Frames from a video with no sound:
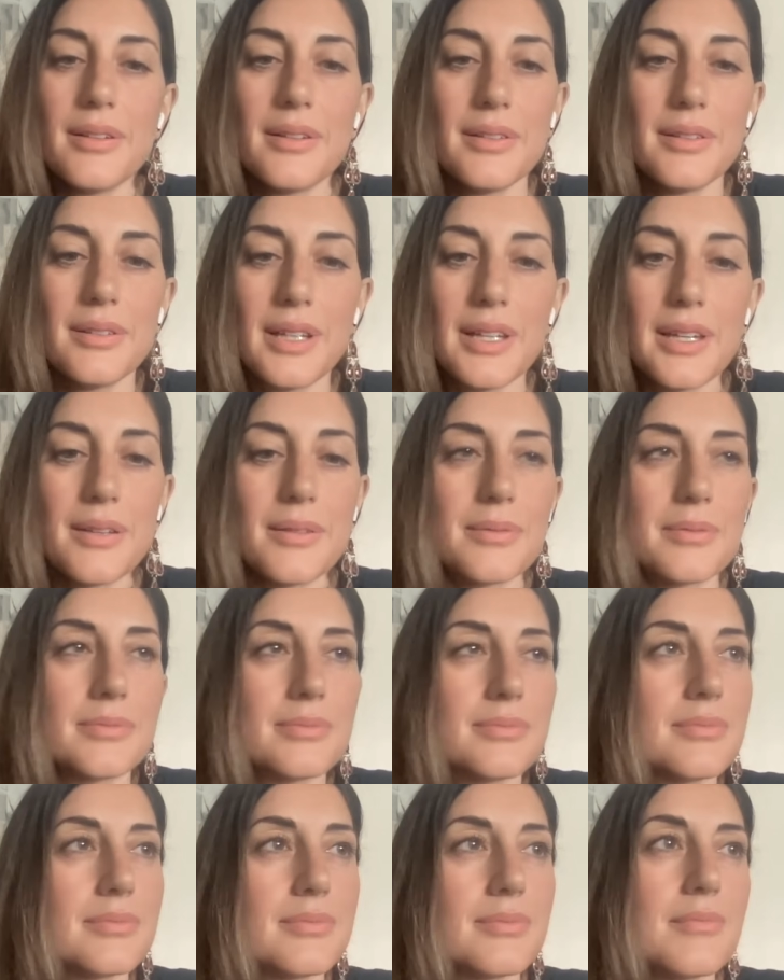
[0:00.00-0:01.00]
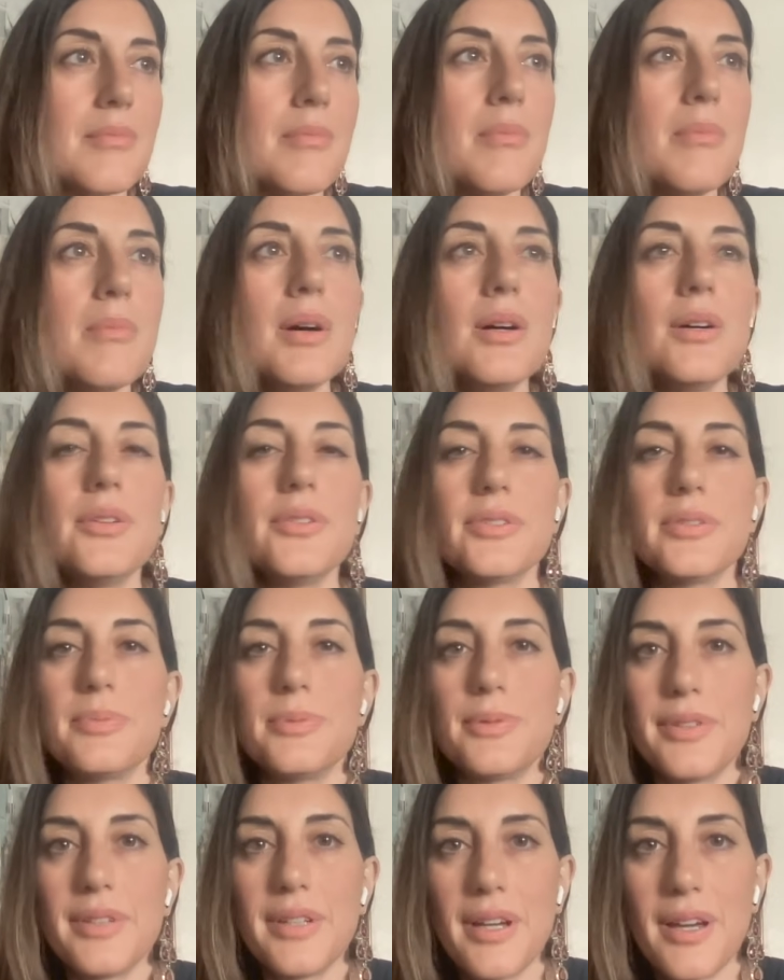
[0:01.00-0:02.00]
like
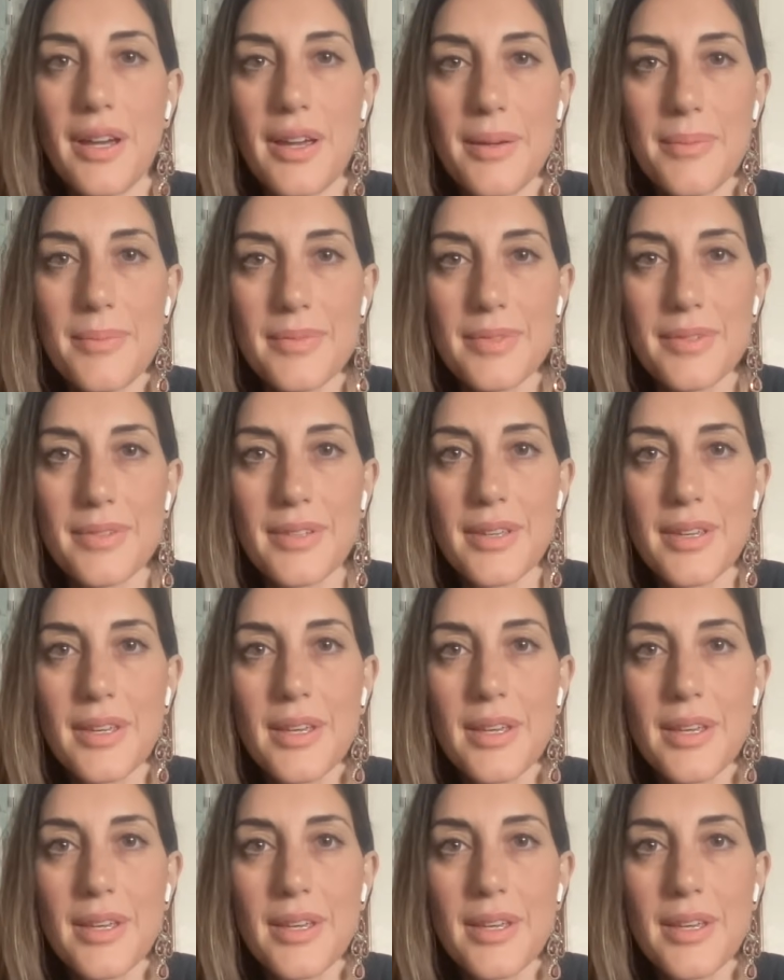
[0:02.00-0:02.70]
multiple times,